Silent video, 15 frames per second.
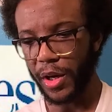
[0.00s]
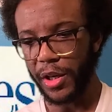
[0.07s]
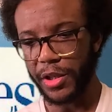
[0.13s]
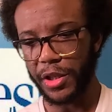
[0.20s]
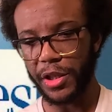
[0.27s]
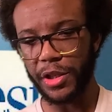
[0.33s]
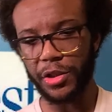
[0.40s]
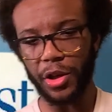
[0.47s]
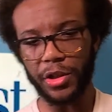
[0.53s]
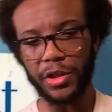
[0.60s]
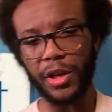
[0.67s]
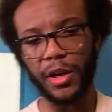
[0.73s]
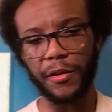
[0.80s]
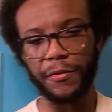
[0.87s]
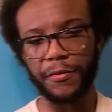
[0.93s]
She starts
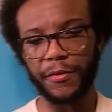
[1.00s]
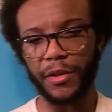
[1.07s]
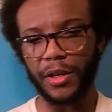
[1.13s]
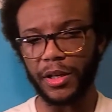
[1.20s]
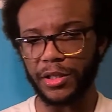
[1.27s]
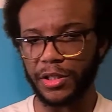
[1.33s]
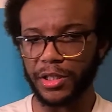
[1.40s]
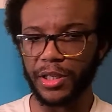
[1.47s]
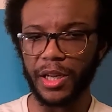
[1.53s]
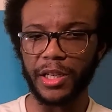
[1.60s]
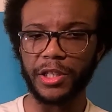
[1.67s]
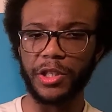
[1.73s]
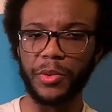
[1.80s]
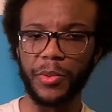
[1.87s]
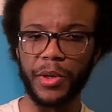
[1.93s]
off just like
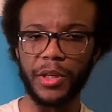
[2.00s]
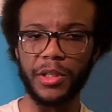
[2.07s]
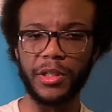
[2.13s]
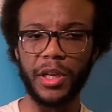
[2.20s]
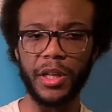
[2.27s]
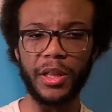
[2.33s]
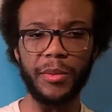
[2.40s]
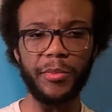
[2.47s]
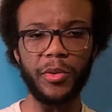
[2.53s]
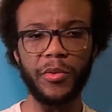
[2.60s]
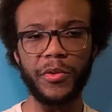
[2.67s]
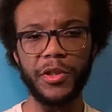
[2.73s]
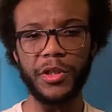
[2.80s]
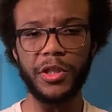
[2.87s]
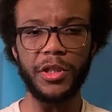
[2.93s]
she was in the
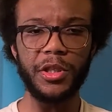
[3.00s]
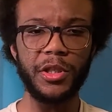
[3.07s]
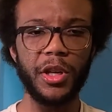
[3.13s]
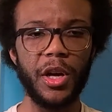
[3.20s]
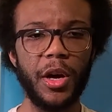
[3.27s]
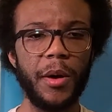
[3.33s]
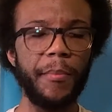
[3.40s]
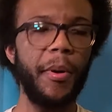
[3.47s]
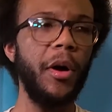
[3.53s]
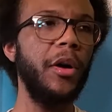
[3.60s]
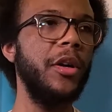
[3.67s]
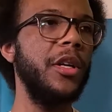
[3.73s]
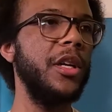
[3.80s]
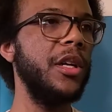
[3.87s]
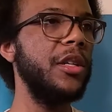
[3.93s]
movie. She's
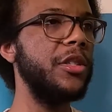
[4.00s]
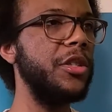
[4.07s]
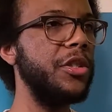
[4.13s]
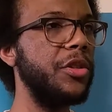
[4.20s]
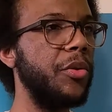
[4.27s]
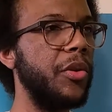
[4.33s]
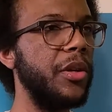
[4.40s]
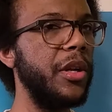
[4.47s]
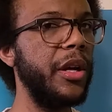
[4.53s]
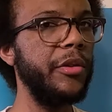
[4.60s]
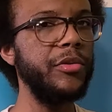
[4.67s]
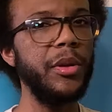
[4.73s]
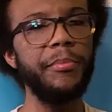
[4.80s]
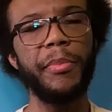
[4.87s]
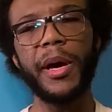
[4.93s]
partying, she's going
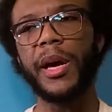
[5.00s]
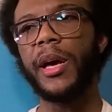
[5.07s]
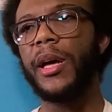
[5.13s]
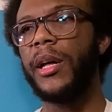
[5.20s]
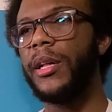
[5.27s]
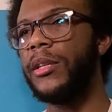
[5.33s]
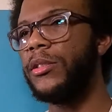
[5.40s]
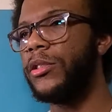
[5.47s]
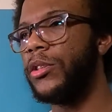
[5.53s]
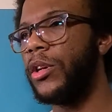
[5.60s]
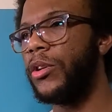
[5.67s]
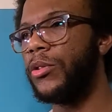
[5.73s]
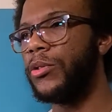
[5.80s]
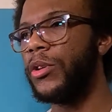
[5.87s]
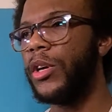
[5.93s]
out to bands,
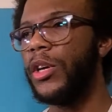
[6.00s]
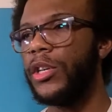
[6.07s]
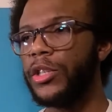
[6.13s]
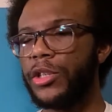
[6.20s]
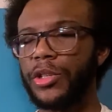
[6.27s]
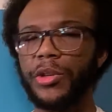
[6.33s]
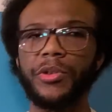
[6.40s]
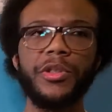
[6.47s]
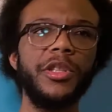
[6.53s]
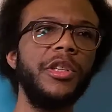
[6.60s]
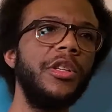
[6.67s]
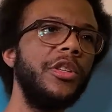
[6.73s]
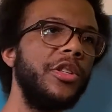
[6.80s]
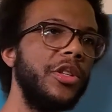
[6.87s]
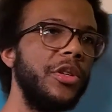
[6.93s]
she goes
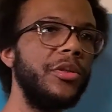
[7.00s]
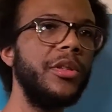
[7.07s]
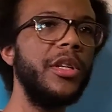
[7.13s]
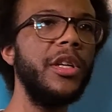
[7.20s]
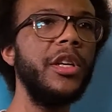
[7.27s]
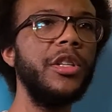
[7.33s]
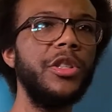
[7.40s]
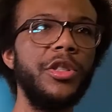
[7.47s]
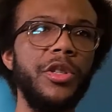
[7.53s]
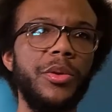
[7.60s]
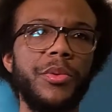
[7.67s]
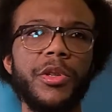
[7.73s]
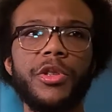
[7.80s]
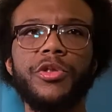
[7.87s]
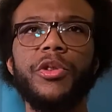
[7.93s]
here, she goes there, she's
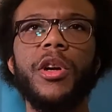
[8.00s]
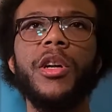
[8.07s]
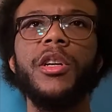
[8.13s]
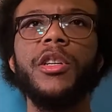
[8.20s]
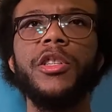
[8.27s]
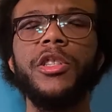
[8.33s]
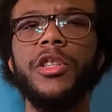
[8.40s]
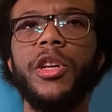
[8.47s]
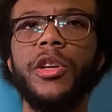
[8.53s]
doing drugs,